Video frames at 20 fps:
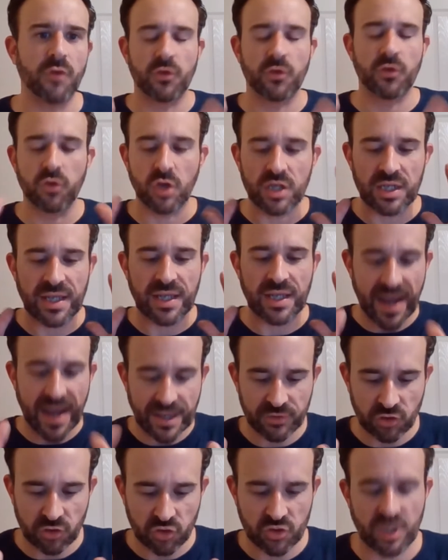They're looking
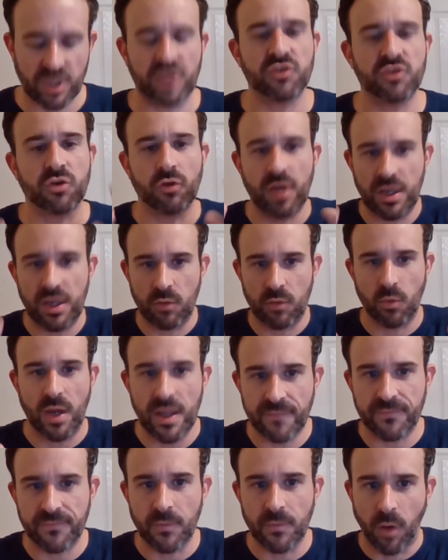at the strike zone and
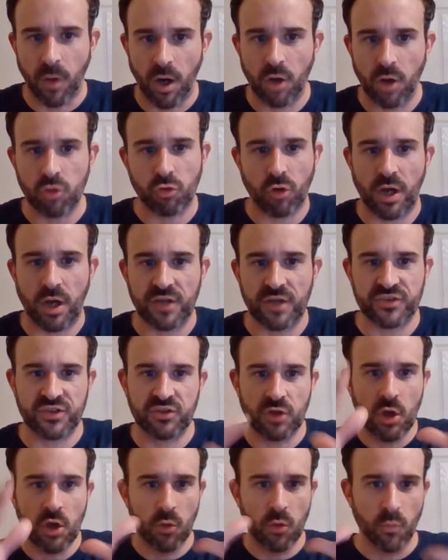if the ball
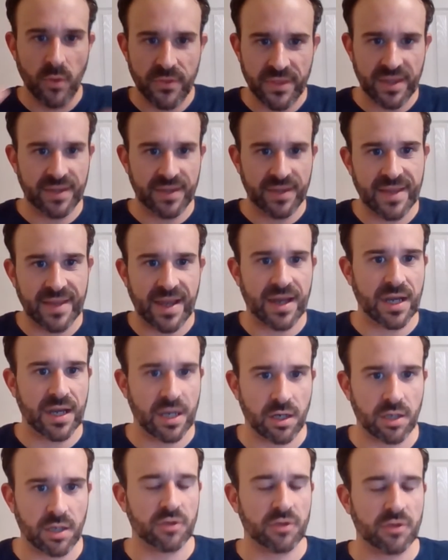crosses within that
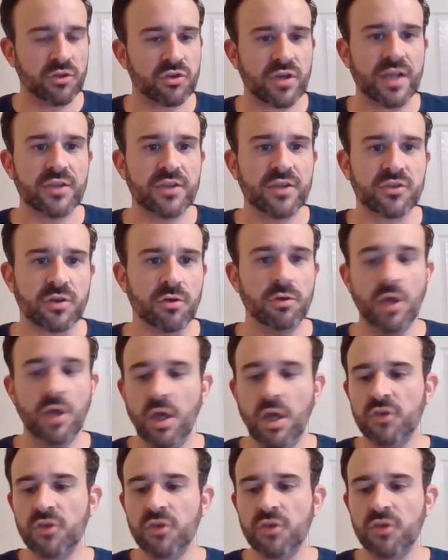area of the strike zone.